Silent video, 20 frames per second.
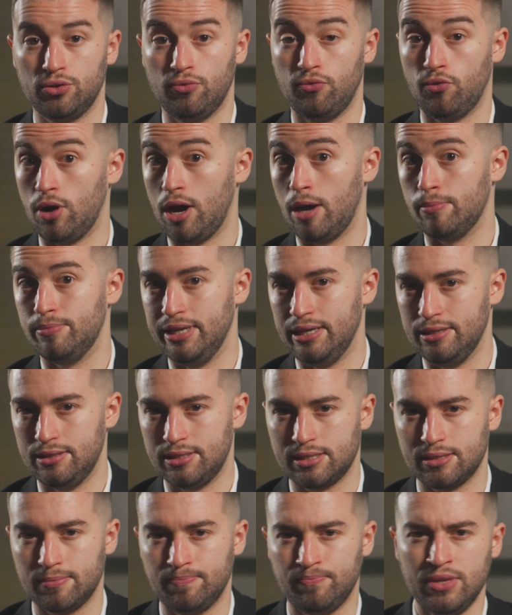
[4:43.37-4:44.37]
for
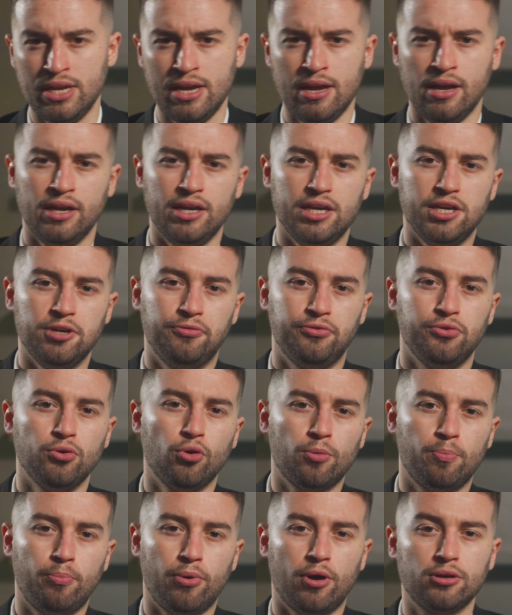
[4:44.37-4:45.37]
updates. If your
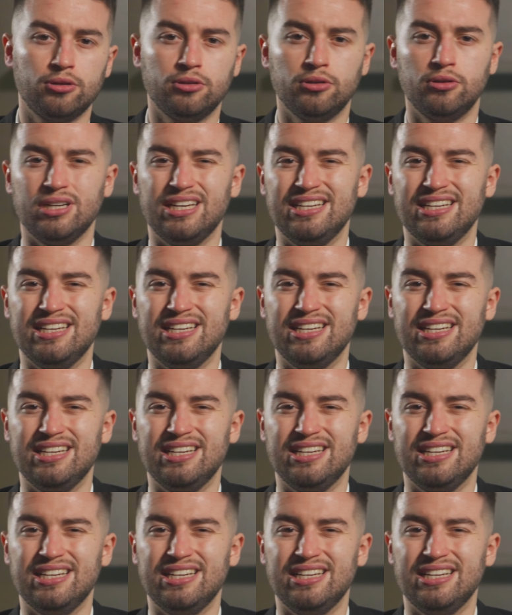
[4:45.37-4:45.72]
partner